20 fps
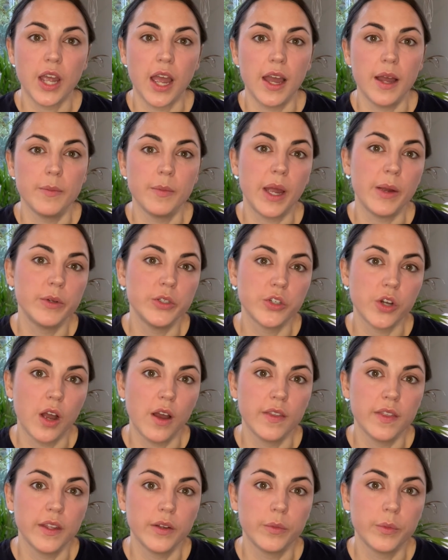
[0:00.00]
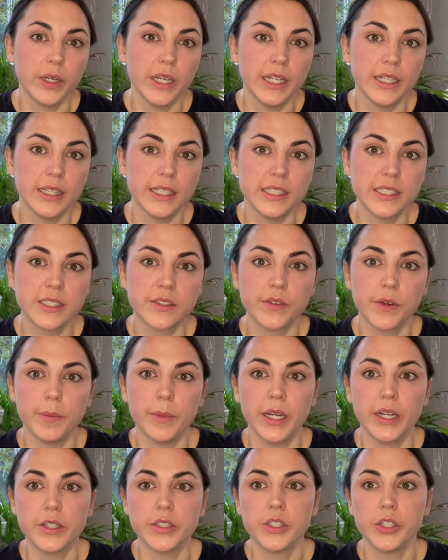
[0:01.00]
I would draw on the reading lists from
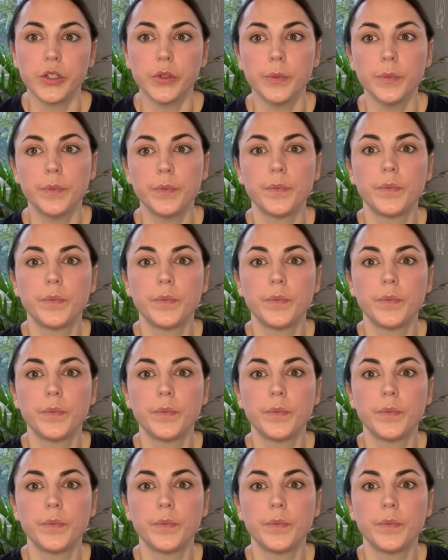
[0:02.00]
there too.